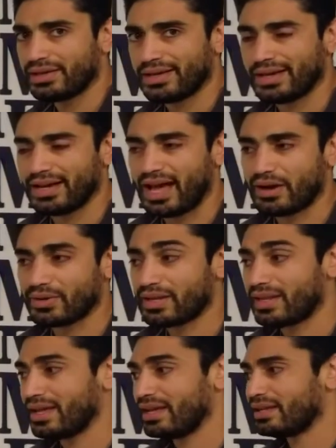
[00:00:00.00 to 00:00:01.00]
how can
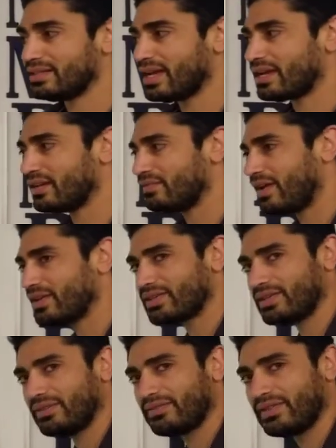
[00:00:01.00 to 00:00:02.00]
they take advantage
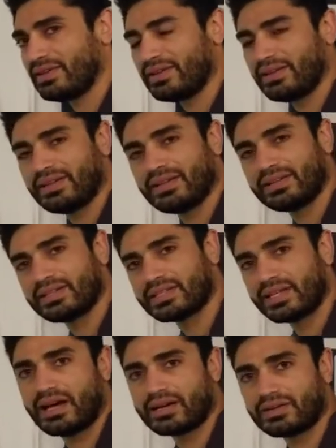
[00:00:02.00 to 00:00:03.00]
of the
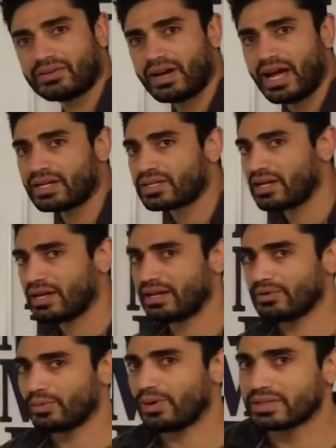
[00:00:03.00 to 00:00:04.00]
stock crash and
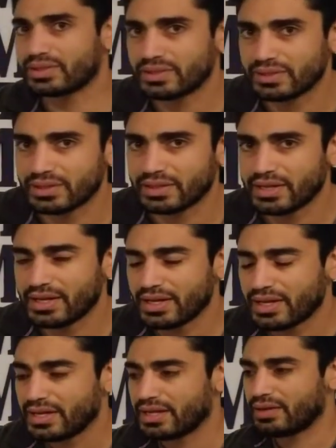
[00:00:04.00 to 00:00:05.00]
what
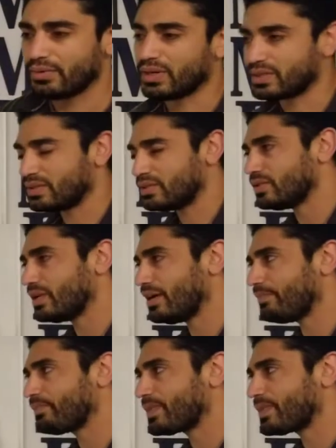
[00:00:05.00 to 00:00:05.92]
to do now.